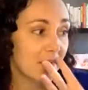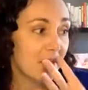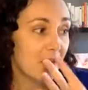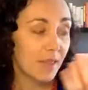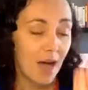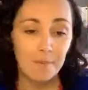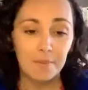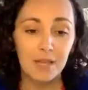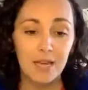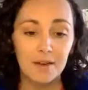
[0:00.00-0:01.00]
what I
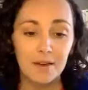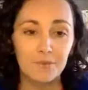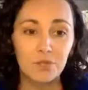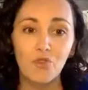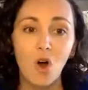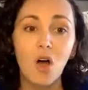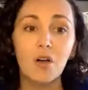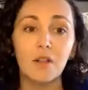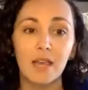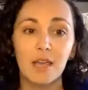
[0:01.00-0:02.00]
believe
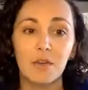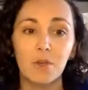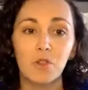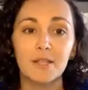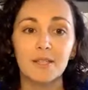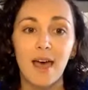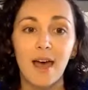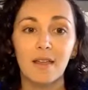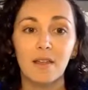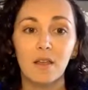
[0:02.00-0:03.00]
strongly, which is
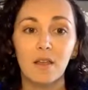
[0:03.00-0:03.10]
that